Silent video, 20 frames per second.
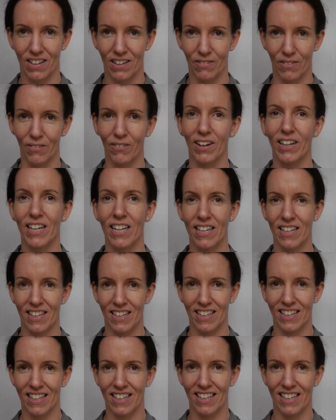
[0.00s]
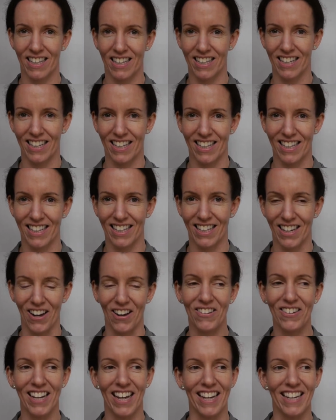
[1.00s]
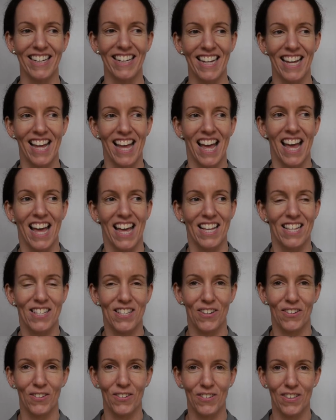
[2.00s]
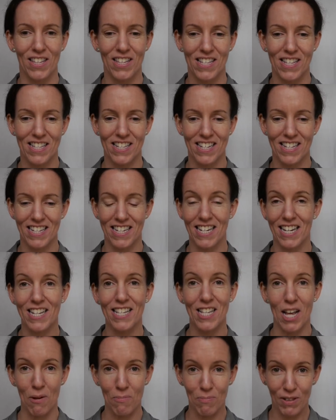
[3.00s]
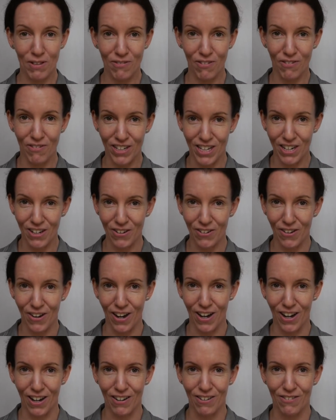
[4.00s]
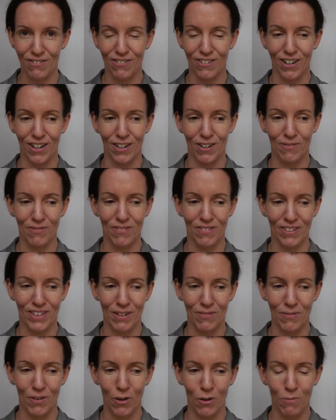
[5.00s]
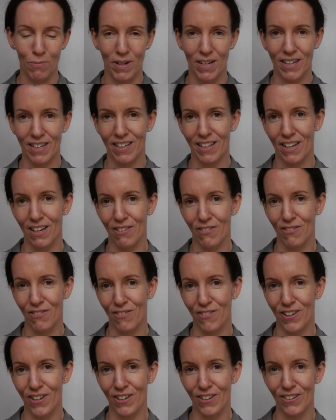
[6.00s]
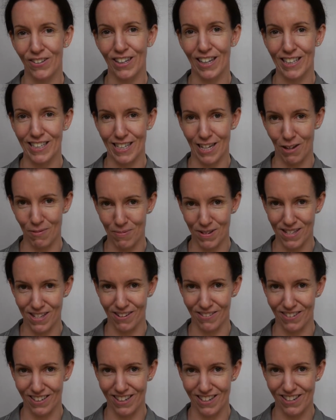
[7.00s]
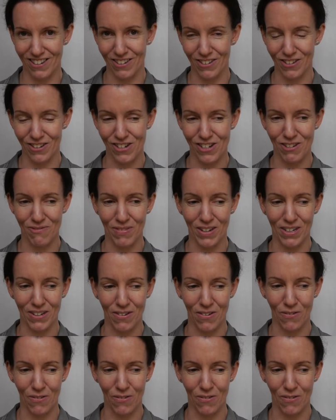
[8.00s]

We ready? Okay. So this is just an example of a video of um, what I'm hoping if you'd like to help us out in Junior Achievement.